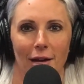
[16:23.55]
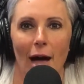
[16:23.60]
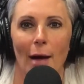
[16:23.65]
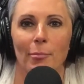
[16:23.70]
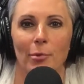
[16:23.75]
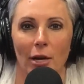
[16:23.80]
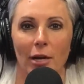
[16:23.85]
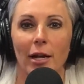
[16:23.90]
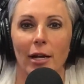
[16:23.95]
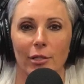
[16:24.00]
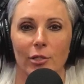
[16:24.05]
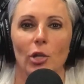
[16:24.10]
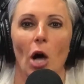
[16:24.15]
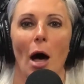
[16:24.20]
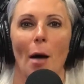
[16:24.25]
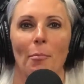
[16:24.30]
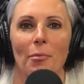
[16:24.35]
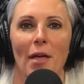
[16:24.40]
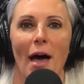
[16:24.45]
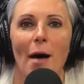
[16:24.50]
I'm going to
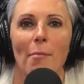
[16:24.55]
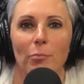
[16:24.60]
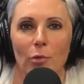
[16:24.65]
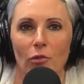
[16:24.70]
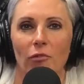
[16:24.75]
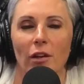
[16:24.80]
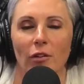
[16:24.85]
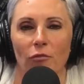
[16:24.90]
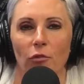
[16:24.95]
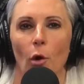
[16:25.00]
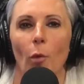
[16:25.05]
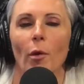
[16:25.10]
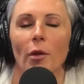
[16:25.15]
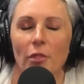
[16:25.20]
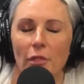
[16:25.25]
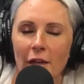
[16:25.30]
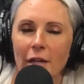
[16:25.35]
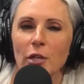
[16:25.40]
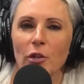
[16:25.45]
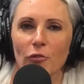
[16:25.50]
adopt that moving
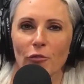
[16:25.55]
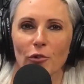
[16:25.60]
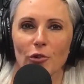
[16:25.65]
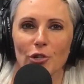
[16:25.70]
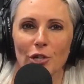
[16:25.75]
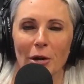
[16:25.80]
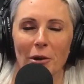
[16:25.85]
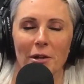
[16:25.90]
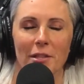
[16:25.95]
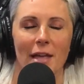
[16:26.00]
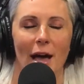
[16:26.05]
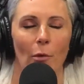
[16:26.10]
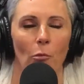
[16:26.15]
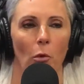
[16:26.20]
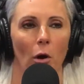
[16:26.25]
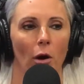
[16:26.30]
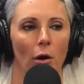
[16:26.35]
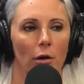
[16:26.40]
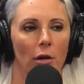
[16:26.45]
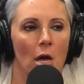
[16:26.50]
forward. Thank you for sharing that
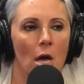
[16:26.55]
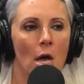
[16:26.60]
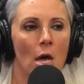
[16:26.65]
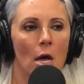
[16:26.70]
word.